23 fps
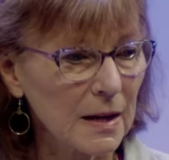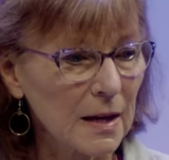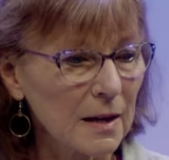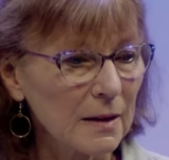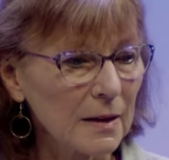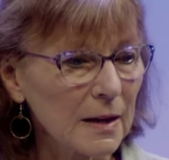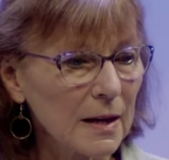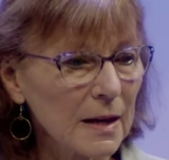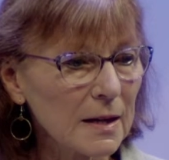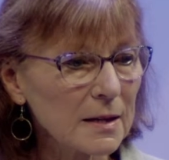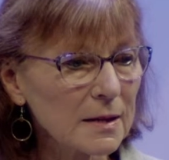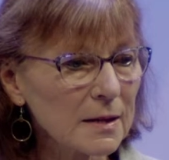
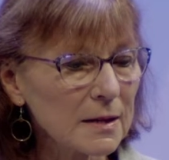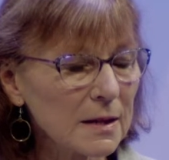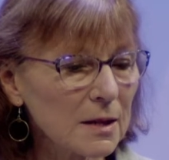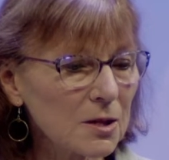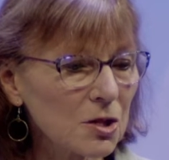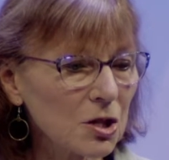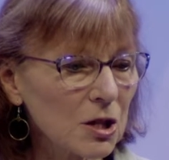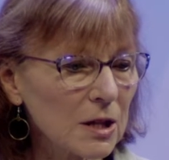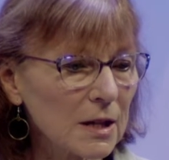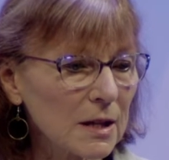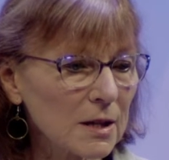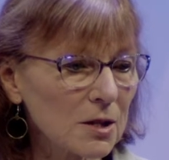The
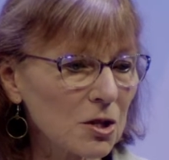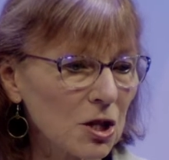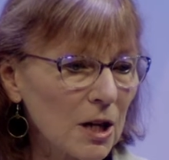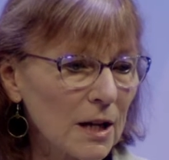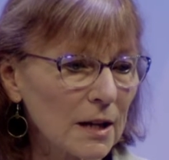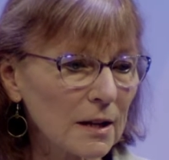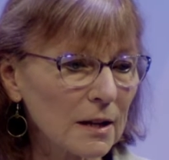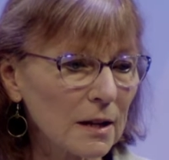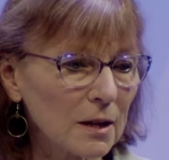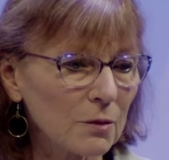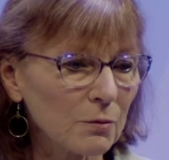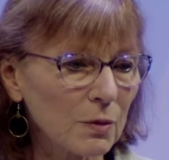SDG
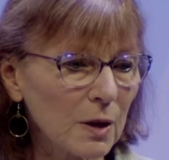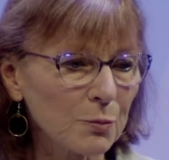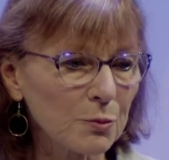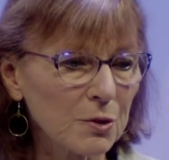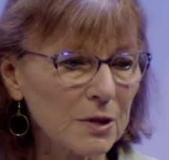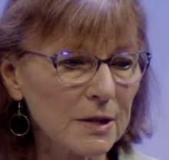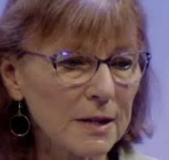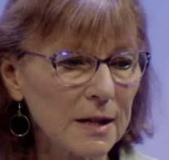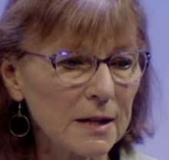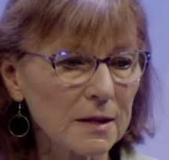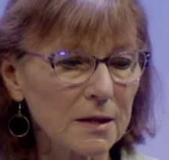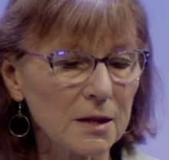agenda
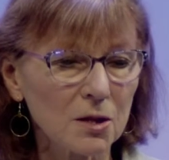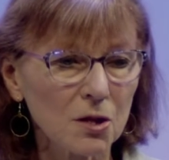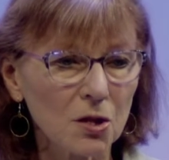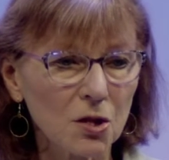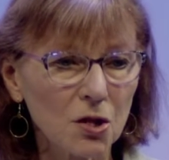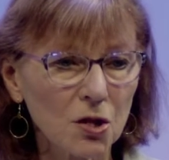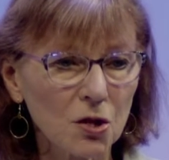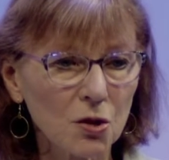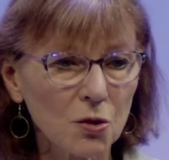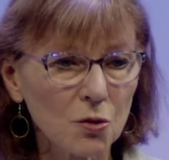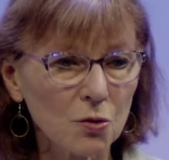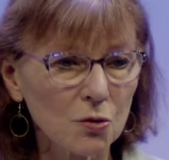represented
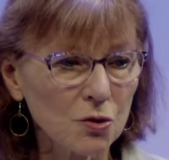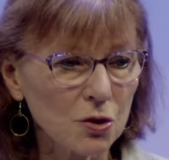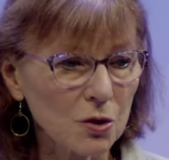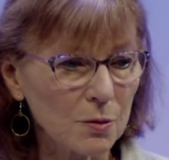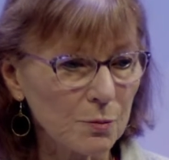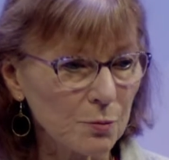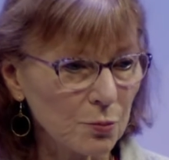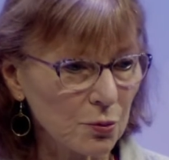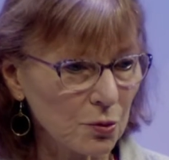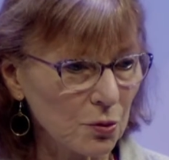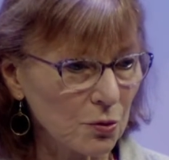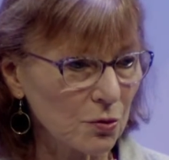
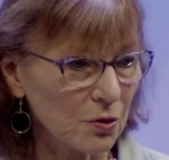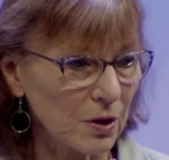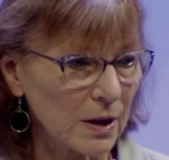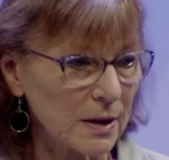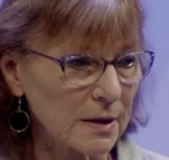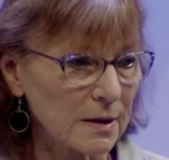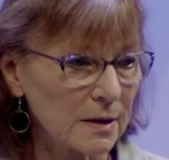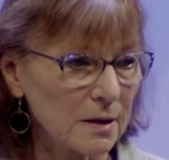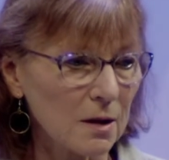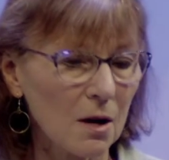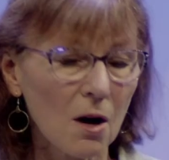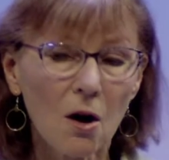huge
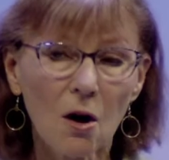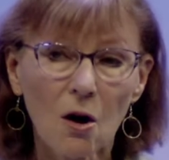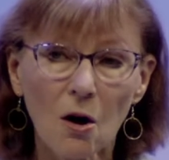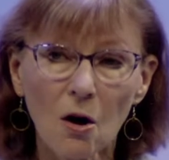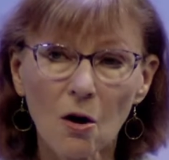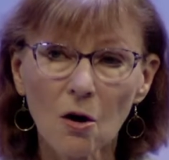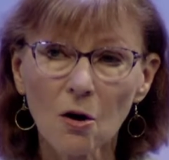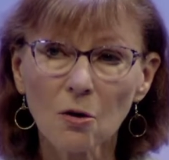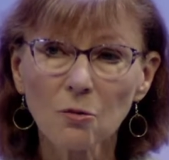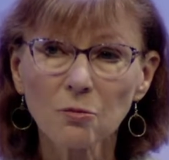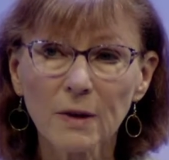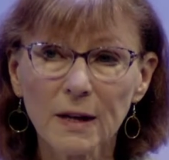progress
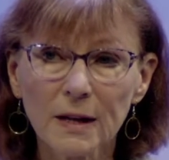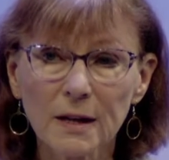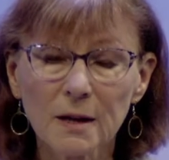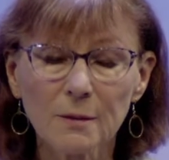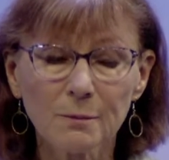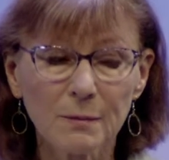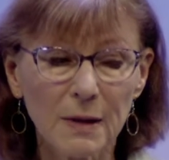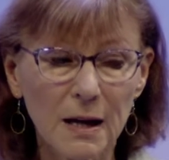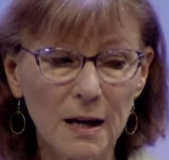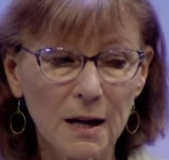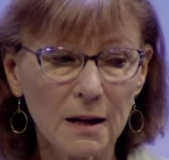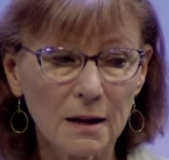already
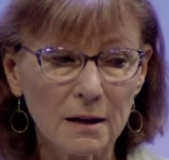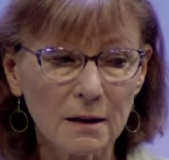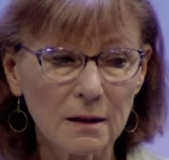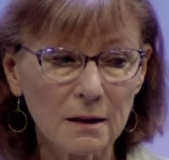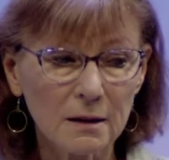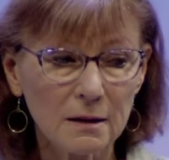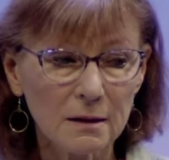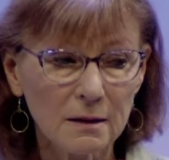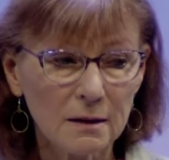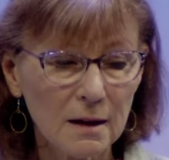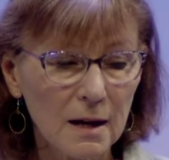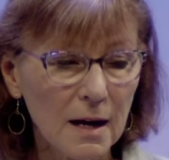made
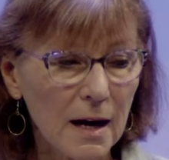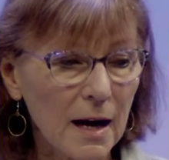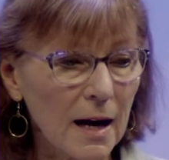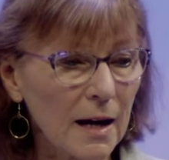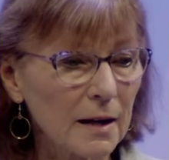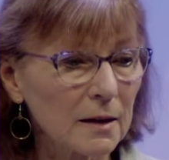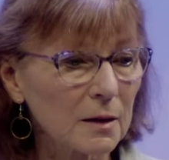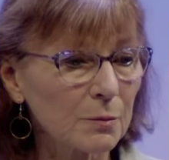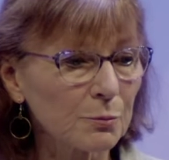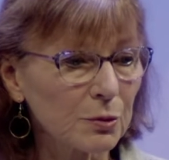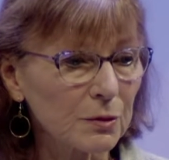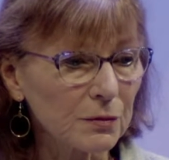
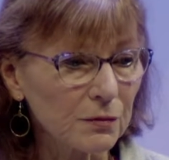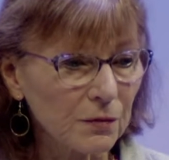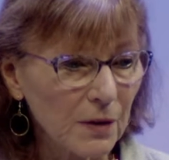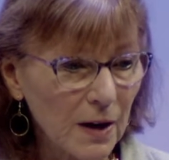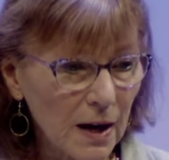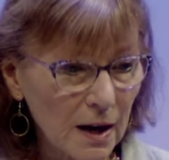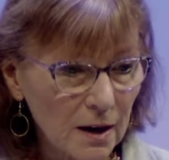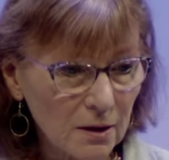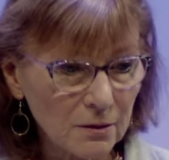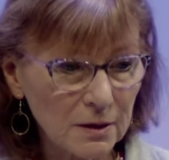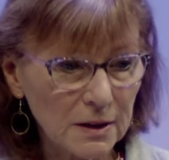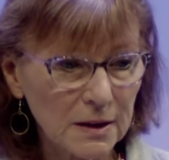and a
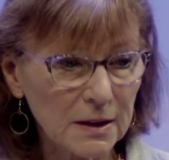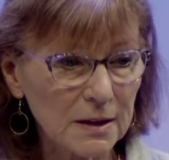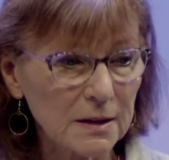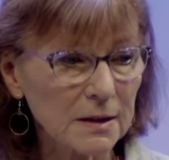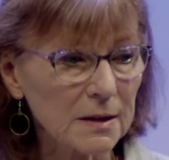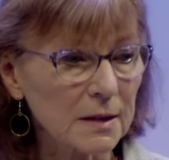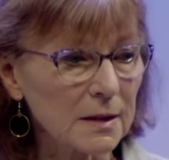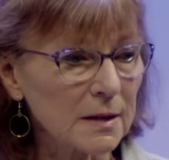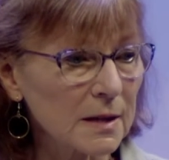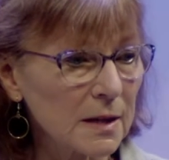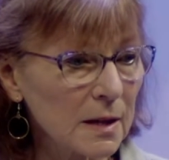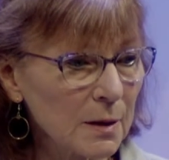profound need
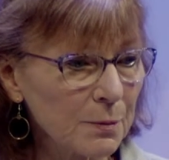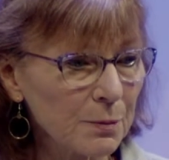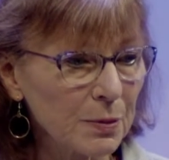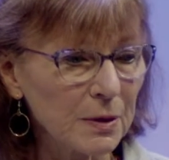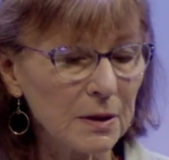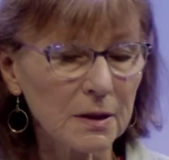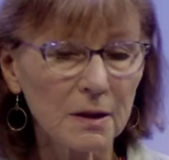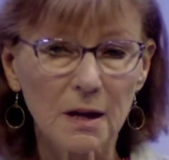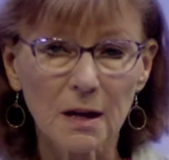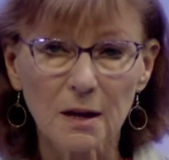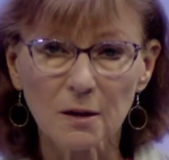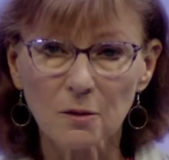to
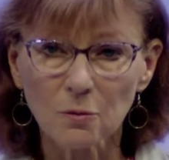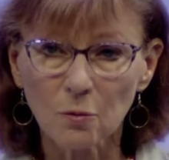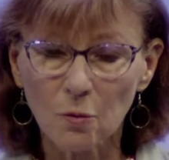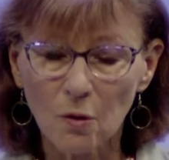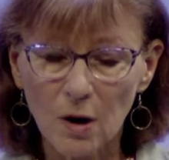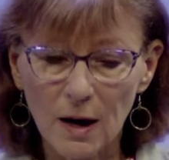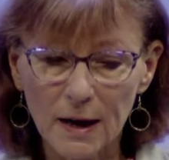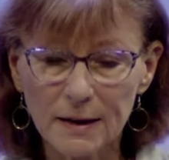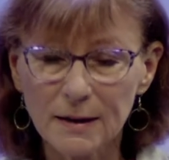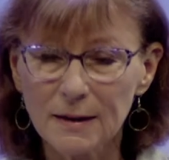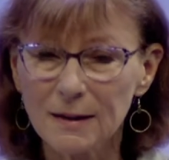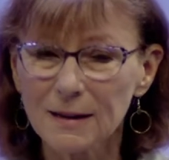deepen and
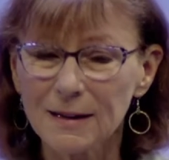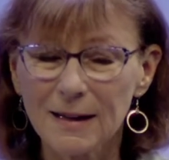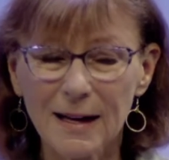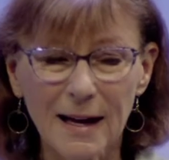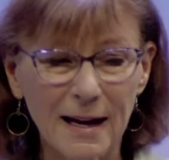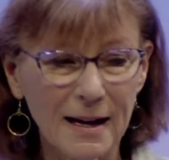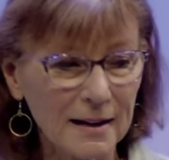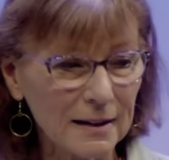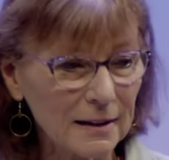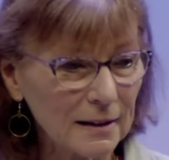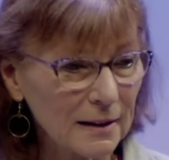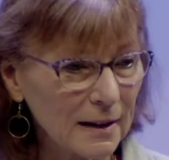widen
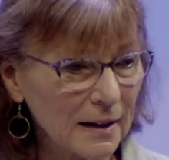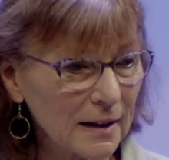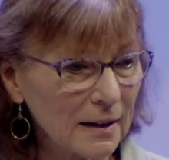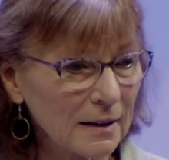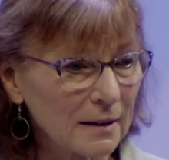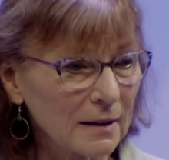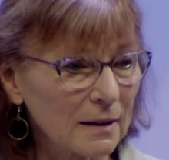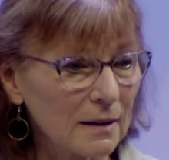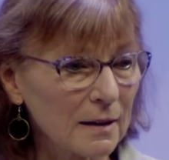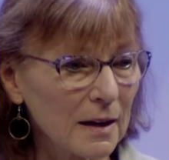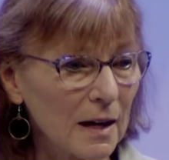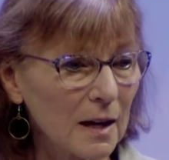and
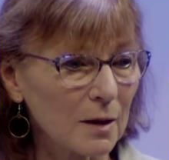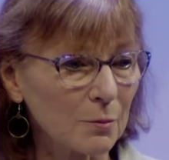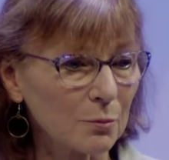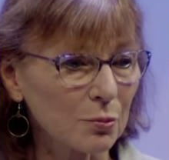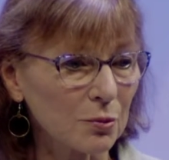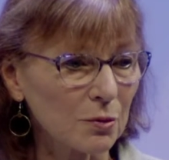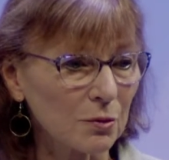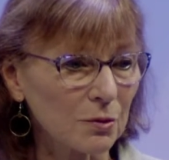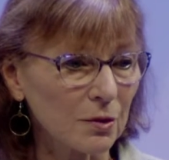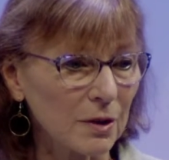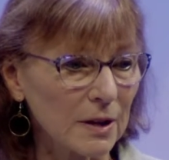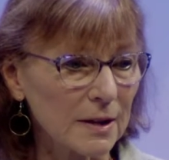lengthen that
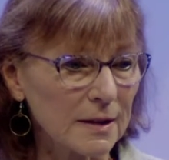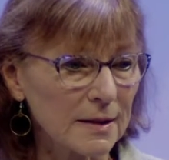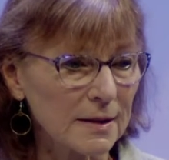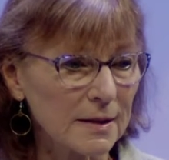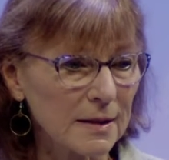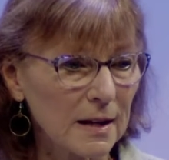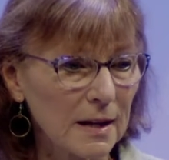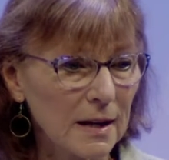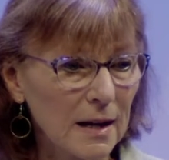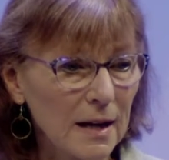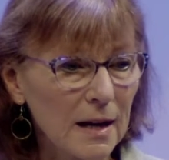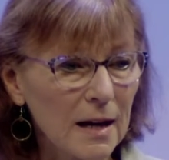
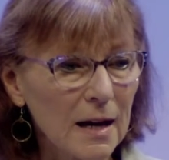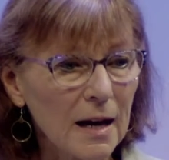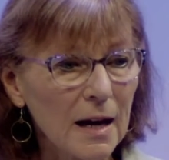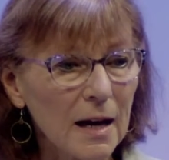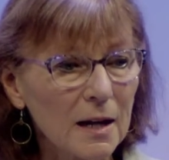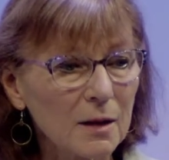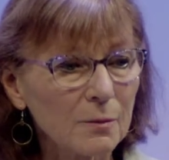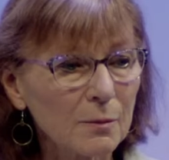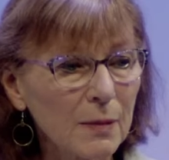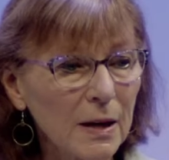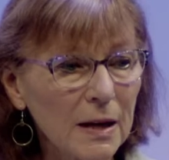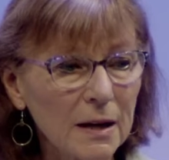progress
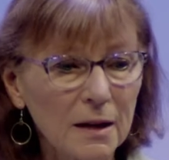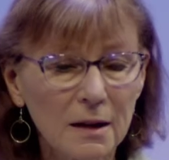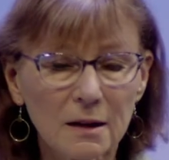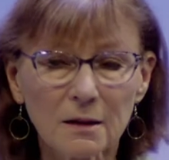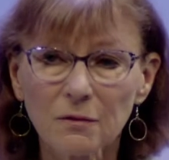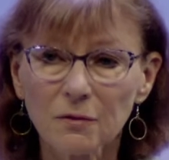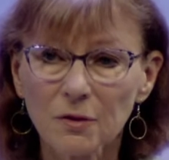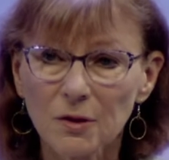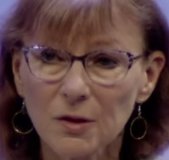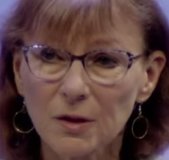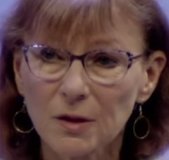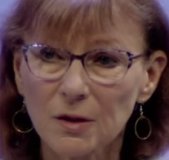and make it
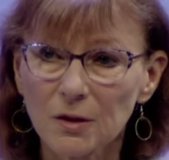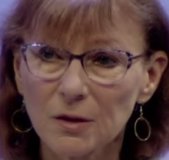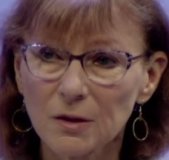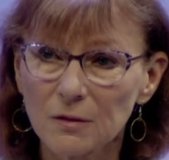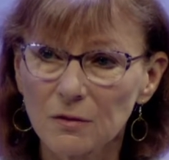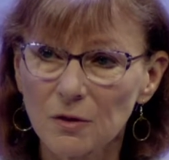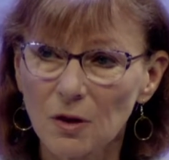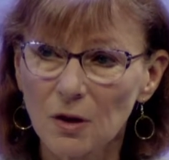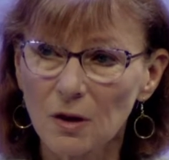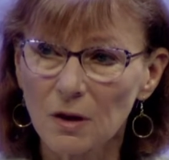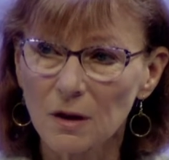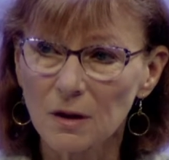for the good of
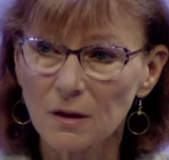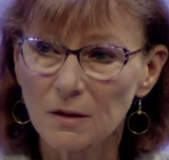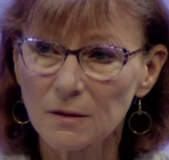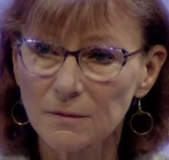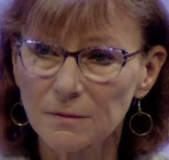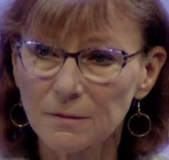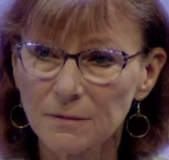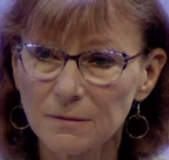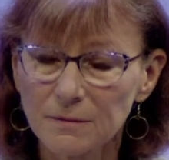all.